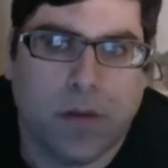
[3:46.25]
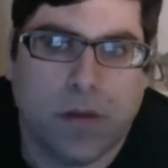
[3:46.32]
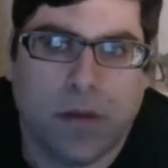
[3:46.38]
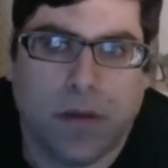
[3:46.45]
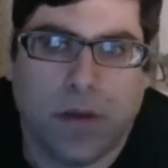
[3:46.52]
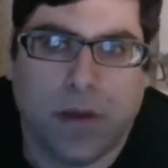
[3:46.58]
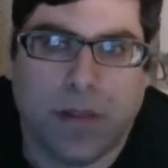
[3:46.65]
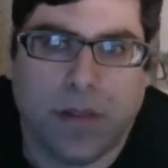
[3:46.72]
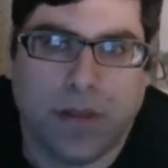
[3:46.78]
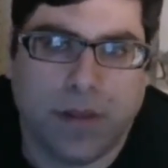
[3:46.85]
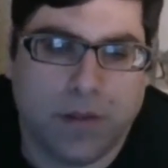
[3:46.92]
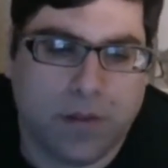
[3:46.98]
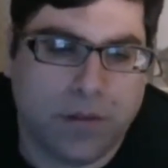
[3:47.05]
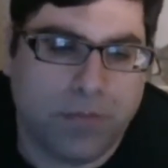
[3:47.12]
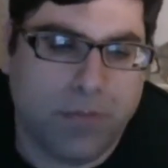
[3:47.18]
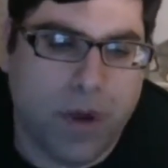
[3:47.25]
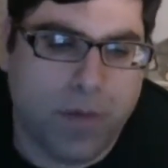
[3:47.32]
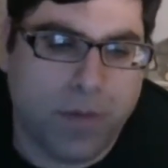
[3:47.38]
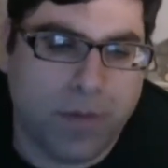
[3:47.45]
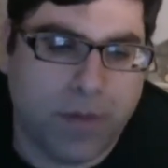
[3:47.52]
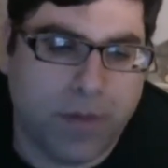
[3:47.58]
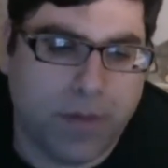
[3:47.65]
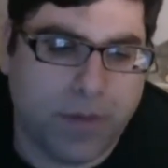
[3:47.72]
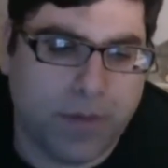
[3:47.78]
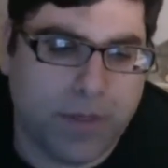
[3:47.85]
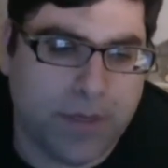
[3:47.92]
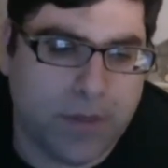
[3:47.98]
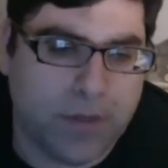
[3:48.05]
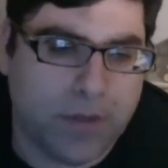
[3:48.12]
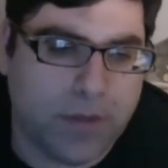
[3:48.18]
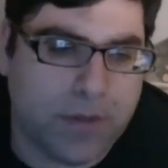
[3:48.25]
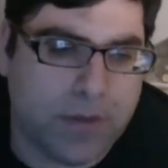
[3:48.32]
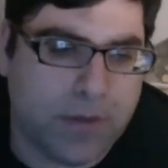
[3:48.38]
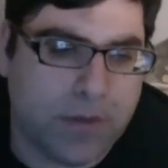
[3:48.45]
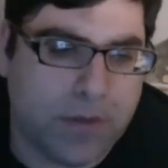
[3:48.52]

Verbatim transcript: I think it's probably the least